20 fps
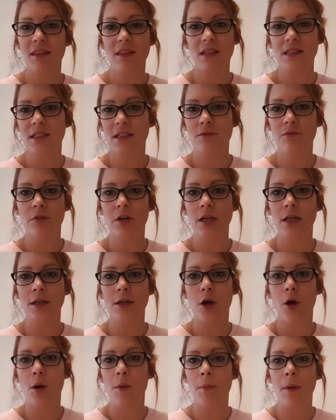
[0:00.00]
didn't really
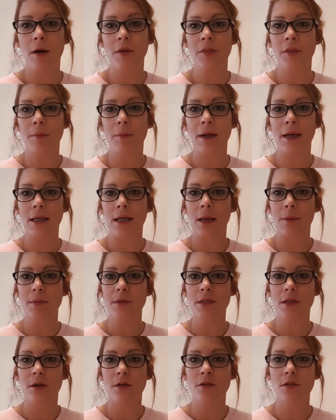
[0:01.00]
know about the manic
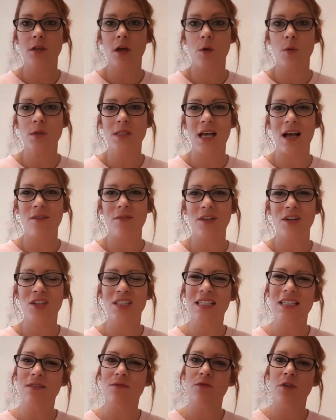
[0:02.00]
episodes that I was having. I
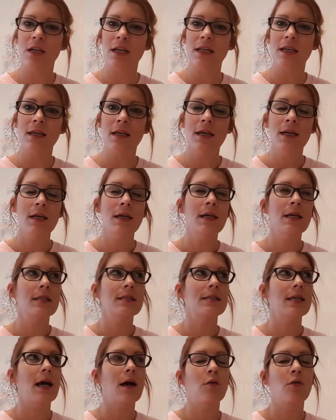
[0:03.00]
didn't really
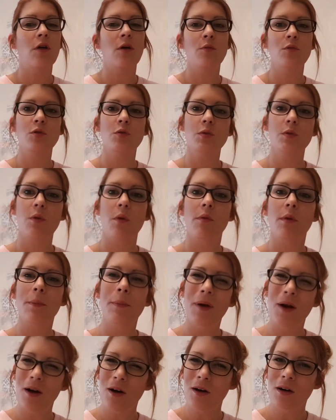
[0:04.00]
tell them, which was probably
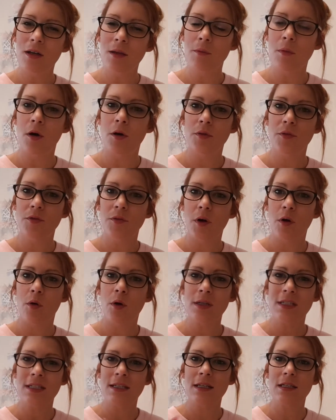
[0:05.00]
partly my fault.
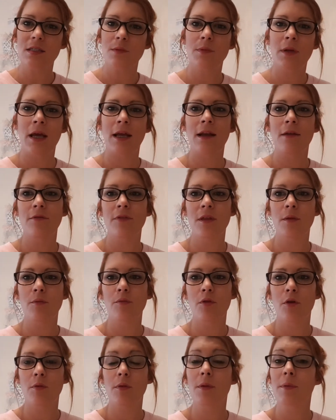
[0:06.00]
I didn't explain everything
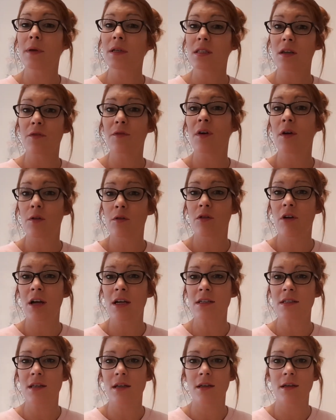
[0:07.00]
properly because I felt
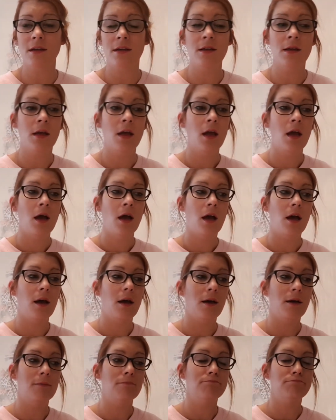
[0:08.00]
crazy.
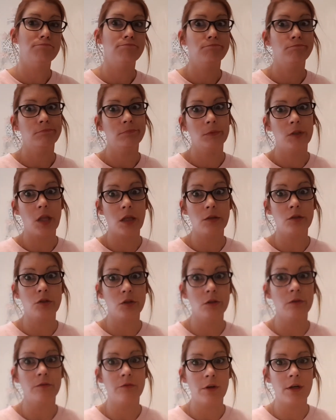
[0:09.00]
They
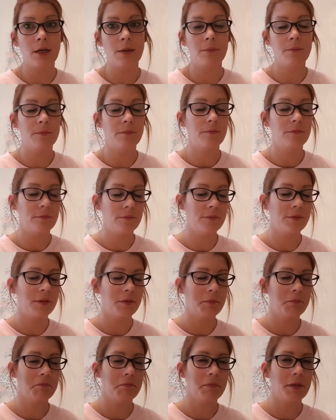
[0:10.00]
should have really
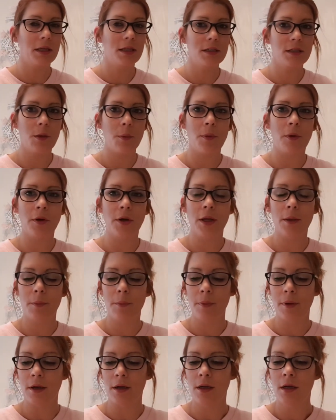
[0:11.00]
picked up on it,
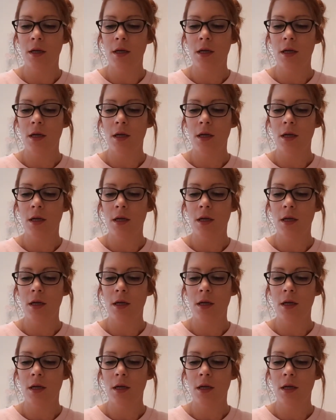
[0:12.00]
but